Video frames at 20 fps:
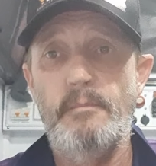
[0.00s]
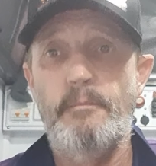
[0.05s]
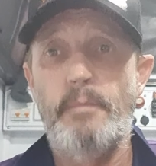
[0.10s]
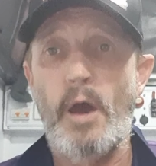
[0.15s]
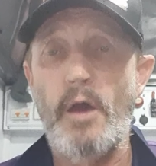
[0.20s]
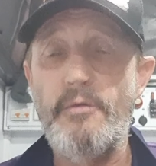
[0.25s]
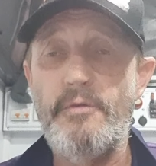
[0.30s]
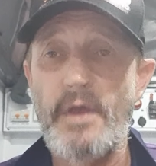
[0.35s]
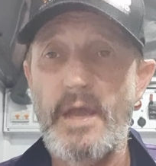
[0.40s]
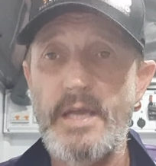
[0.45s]

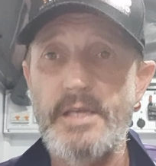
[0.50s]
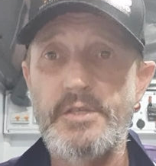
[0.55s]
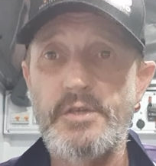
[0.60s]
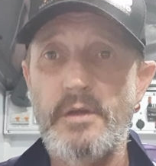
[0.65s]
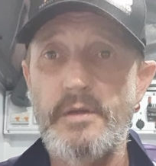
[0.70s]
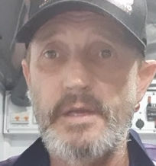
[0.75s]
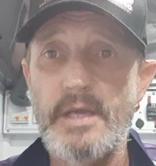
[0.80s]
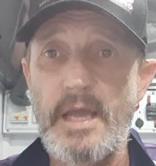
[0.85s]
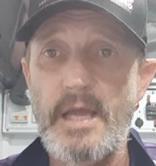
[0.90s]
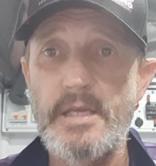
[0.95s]
both hands
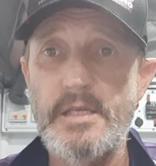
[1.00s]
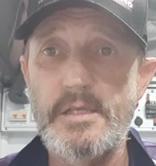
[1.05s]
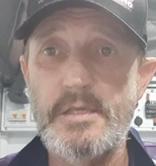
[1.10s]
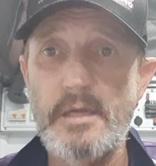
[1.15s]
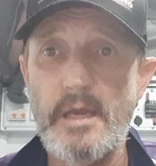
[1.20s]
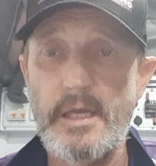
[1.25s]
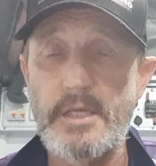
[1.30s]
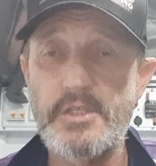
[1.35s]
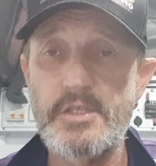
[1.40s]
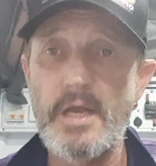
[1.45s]
on the
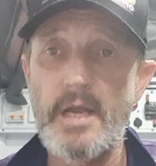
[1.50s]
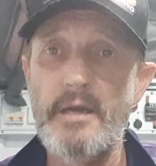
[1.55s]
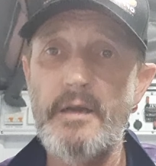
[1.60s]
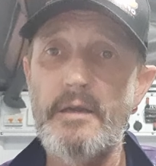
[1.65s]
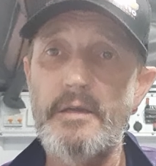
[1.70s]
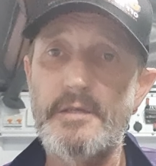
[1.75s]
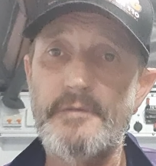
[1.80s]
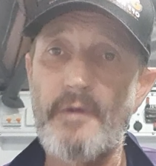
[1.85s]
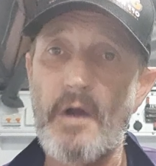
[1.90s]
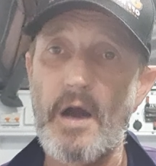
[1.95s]
ends,
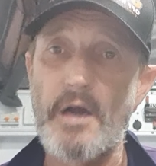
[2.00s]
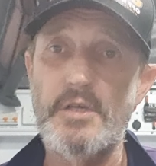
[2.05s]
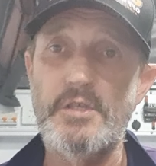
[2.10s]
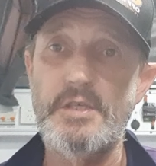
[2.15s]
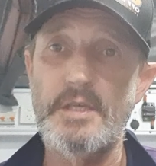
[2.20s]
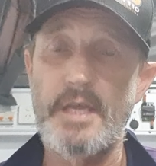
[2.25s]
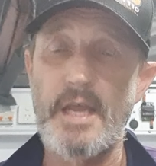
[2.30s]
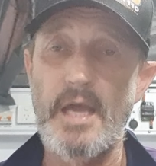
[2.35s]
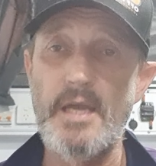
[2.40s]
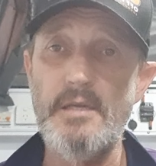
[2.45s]
extend it as far as
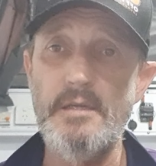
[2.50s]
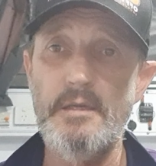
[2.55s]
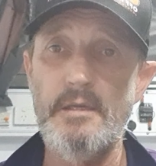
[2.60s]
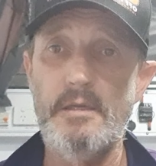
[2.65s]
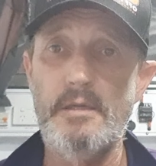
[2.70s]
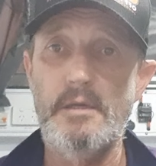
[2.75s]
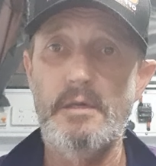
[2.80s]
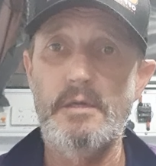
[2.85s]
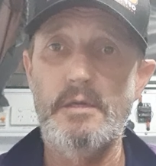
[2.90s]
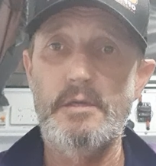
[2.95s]
you can,
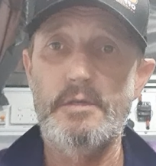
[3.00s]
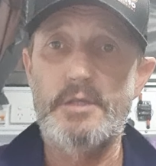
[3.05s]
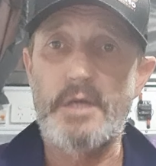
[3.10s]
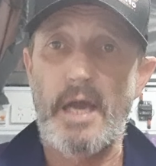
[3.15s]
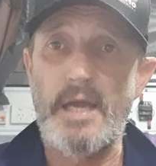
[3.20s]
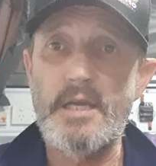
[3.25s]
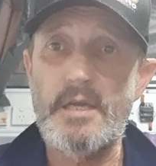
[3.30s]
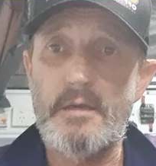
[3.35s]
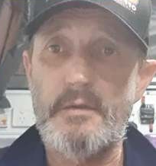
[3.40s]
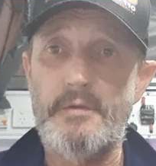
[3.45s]

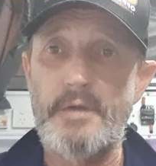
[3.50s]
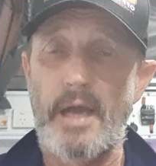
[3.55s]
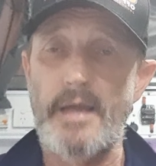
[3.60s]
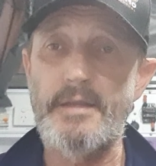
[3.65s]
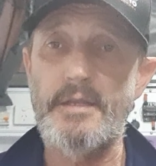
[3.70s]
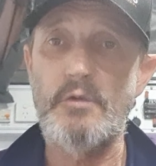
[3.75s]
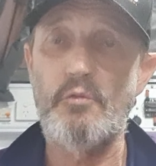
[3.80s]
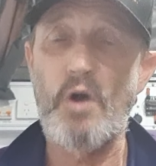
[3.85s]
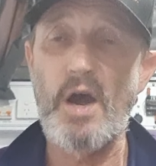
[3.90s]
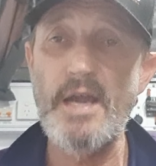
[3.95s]
take
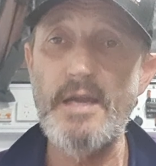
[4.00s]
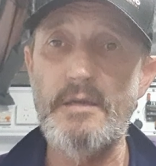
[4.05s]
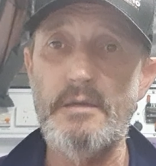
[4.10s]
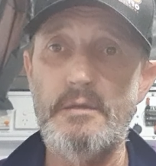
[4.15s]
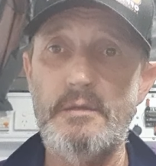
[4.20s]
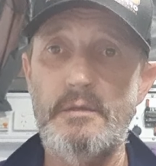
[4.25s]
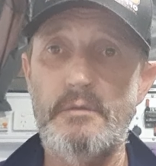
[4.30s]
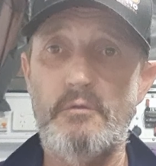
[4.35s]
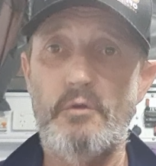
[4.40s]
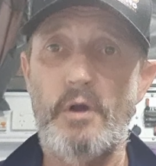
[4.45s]
the weight,
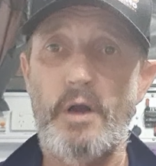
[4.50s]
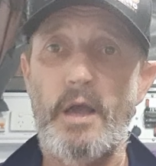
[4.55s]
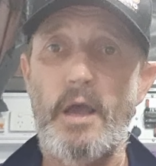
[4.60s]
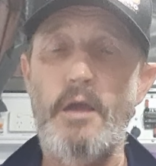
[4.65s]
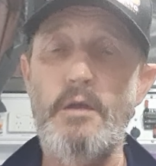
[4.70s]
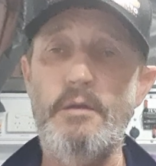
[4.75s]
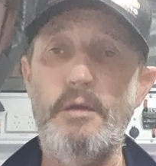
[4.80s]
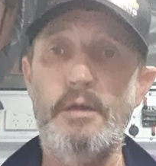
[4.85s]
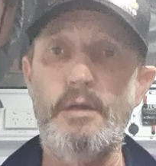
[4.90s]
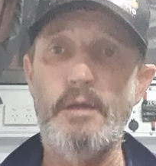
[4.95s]

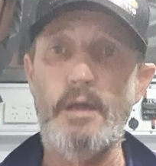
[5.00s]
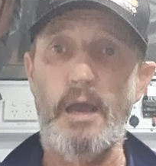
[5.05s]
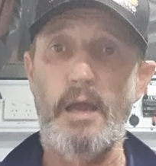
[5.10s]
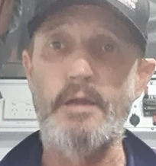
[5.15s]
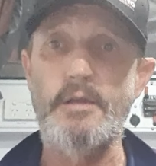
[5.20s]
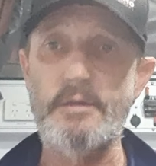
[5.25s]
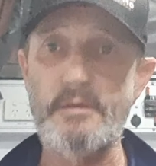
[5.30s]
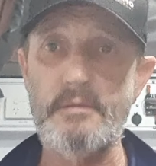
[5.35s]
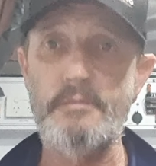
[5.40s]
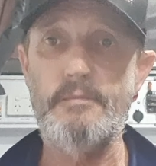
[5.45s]
right,
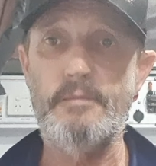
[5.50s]
and